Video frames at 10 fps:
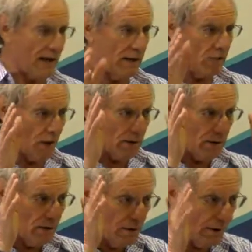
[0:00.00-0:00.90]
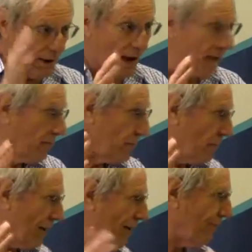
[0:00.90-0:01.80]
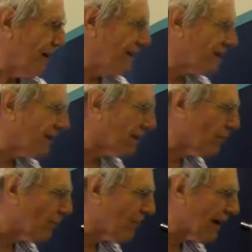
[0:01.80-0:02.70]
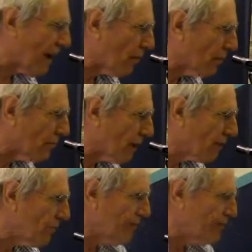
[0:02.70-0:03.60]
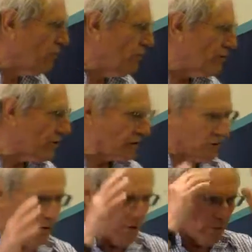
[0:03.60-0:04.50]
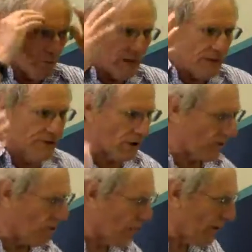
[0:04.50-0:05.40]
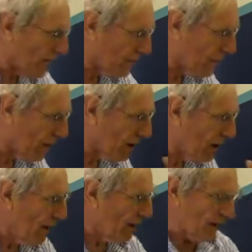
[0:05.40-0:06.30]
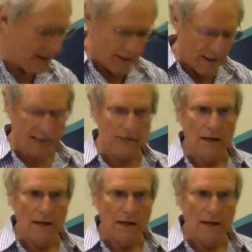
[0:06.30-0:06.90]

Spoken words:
what I never asked Elamir about Albert, but I don't know if they knew each other or read each other or whatever. But in any case,